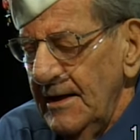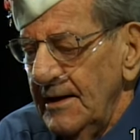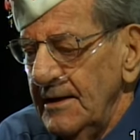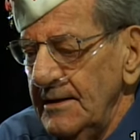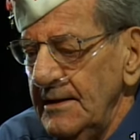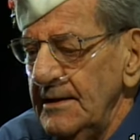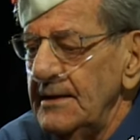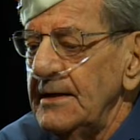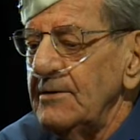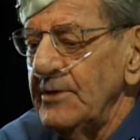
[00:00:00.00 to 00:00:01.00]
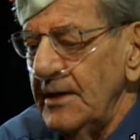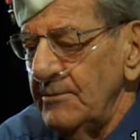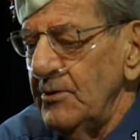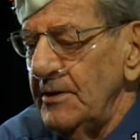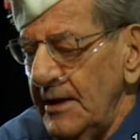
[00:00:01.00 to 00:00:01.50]
yeah, we got we landed
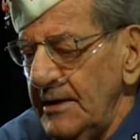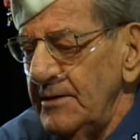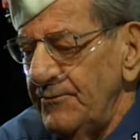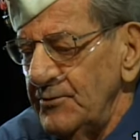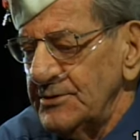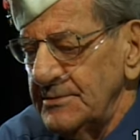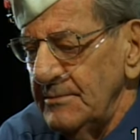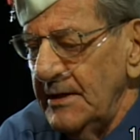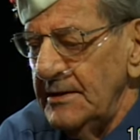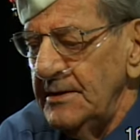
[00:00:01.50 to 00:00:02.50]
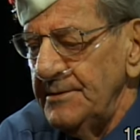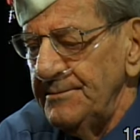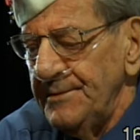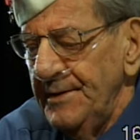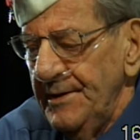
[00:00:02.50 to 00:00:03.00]
and first landed and
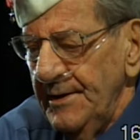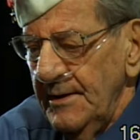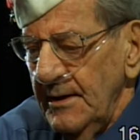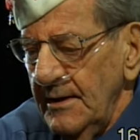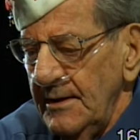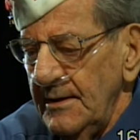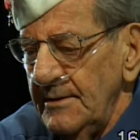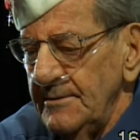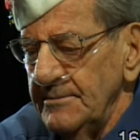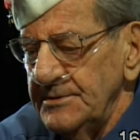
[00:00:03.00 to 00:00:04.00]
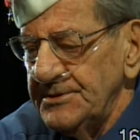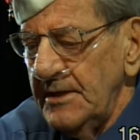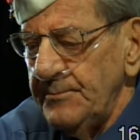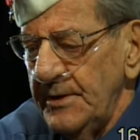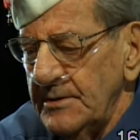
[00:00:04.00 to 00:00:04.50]
uh, we set up a
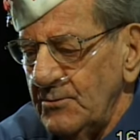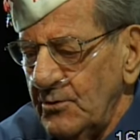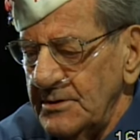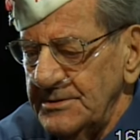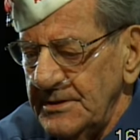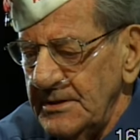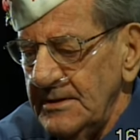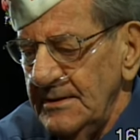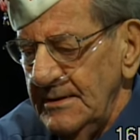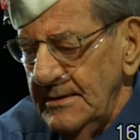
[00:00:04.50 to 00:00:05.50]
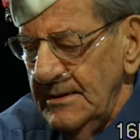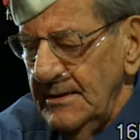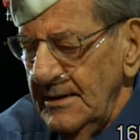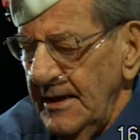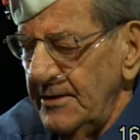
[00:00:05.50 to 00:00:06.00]
headquarters there, had a
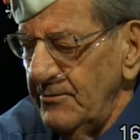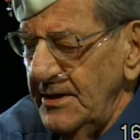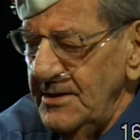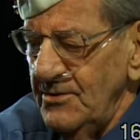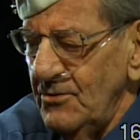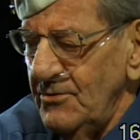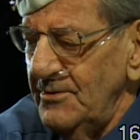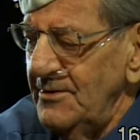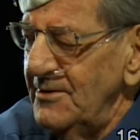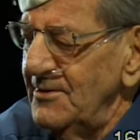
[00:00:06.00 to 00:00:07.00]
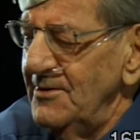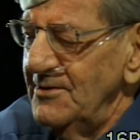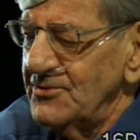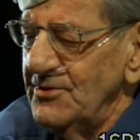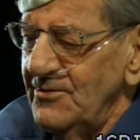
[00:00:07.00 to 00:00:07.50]
radio and uh, turned the
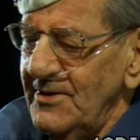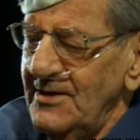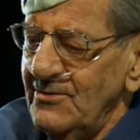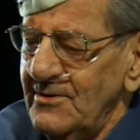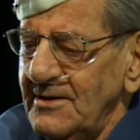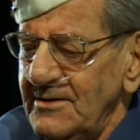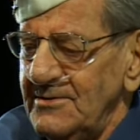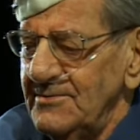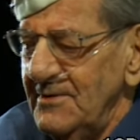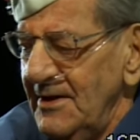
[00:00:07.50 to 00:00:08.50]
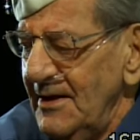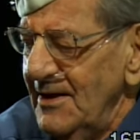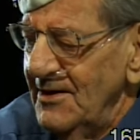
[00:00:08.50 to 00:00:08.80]
radio on and here,